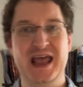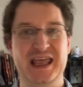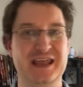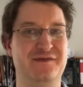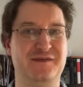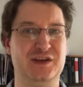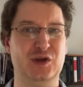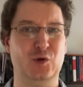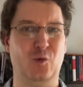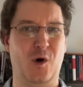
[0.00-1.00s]
if
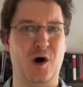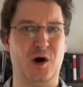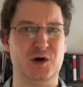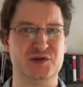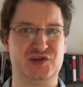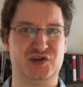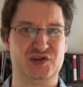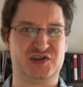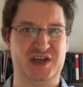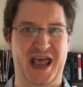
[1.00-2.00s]
you are
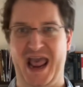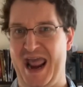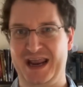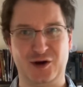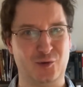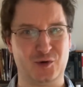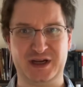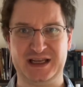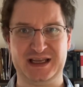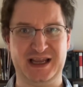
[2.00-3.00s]
just
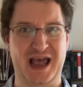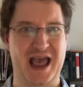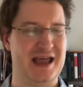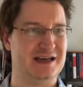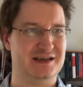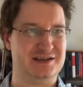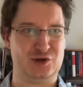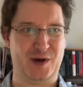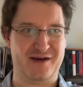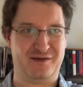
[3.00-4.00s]
angry and
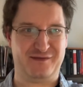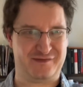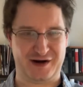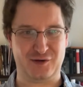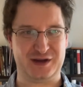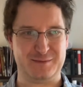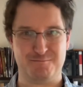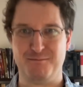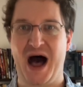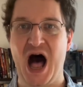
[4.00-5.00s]
you have a very
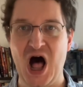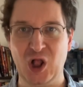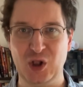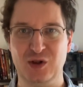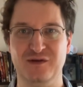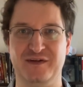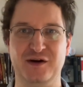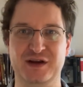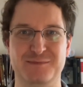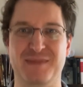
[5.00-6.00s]

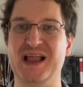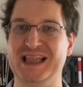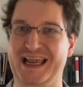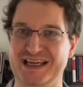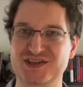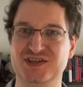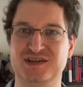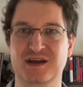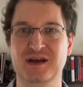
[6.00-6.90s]
malaise,